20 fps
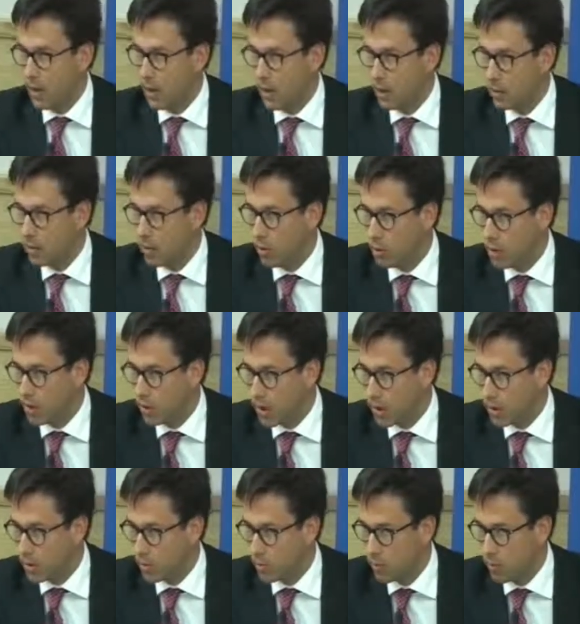It all
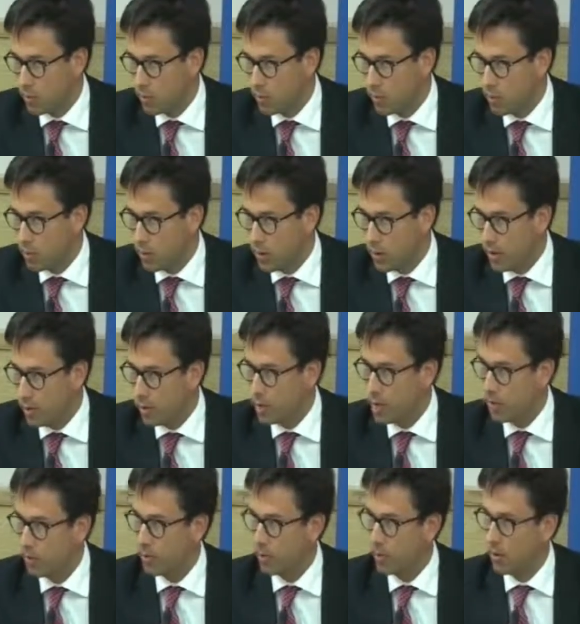starts with we the
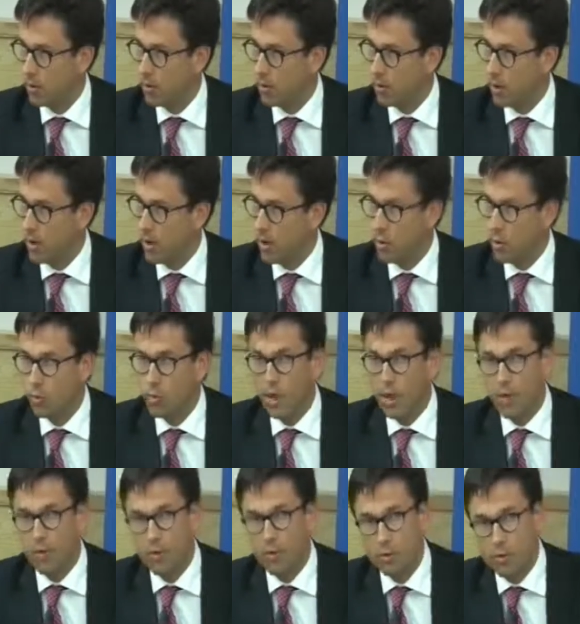people. We
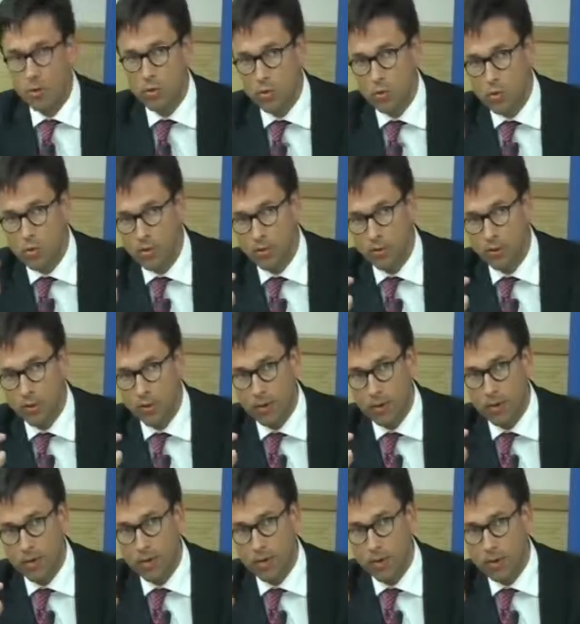have the tools for
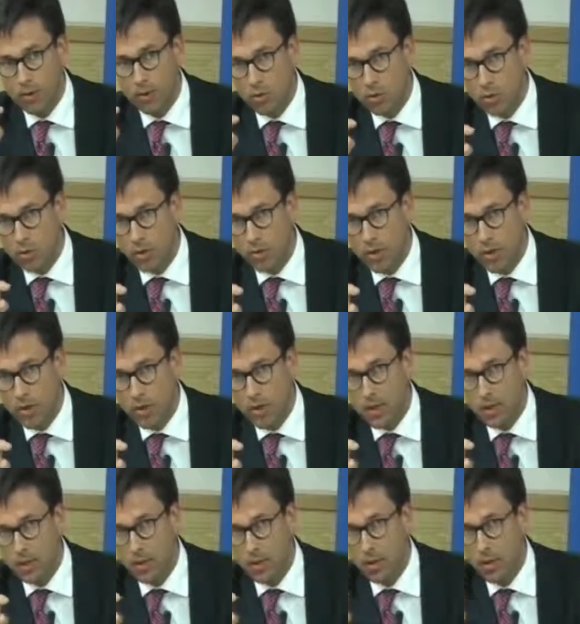it, the social
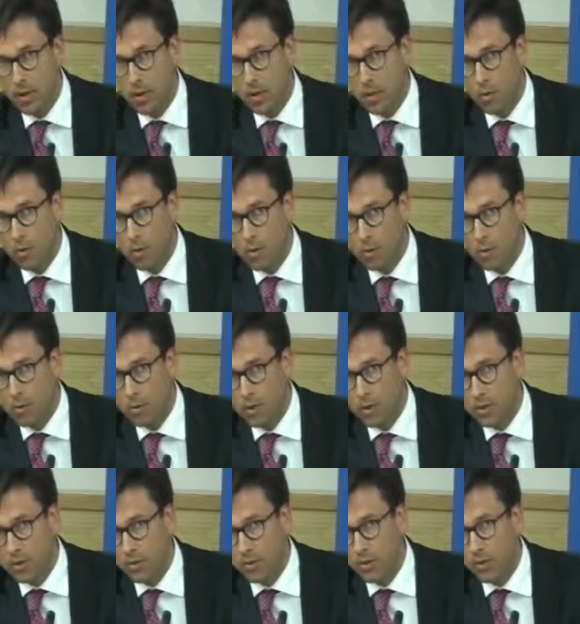media. We need a
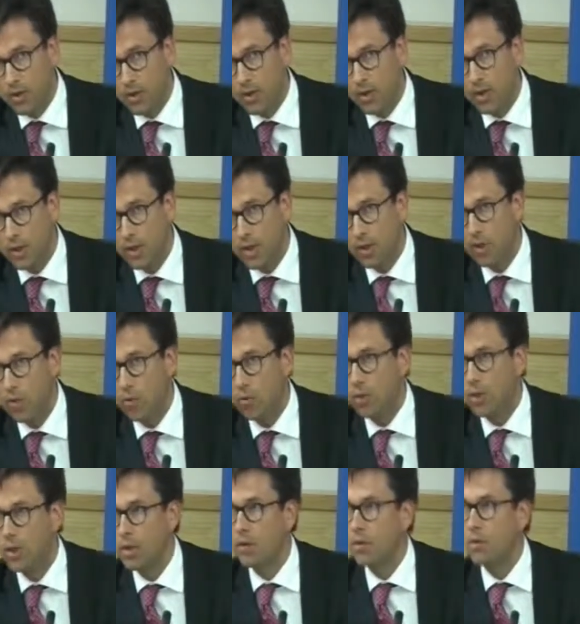bit of money.
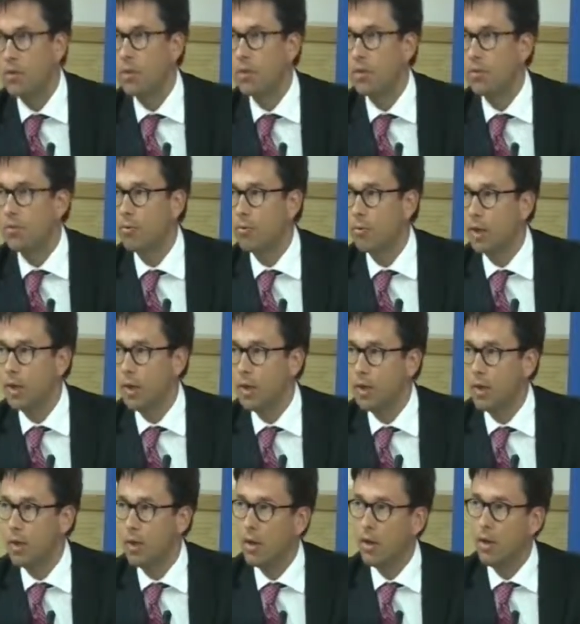We need a bit of
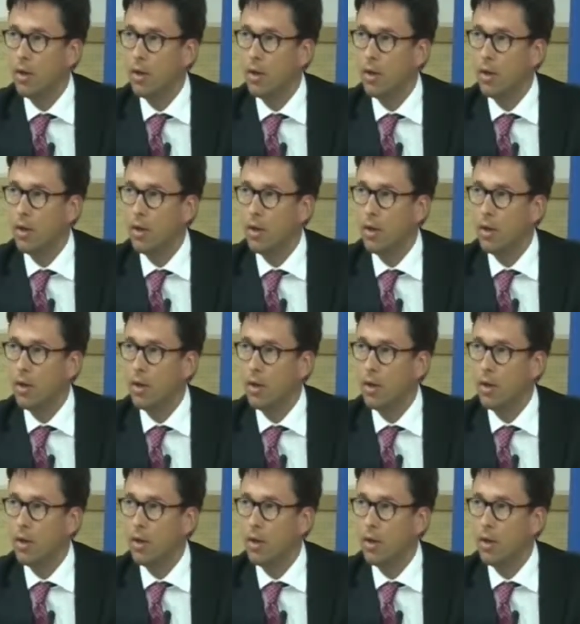will.